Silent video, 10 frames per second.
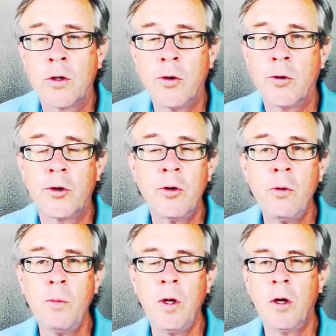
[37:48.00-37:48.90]
So it
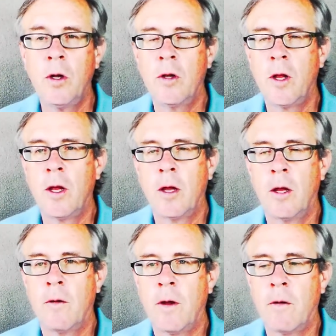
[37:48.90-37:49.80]
sure would be a good thing
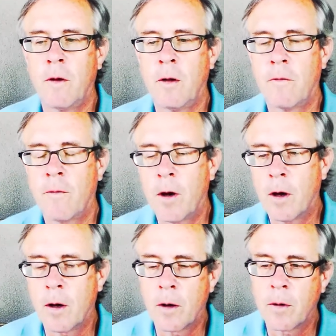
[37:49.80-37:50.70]
if if if,
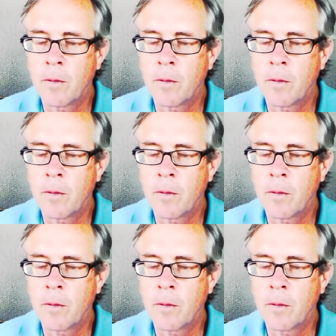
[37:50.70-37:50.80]
uh,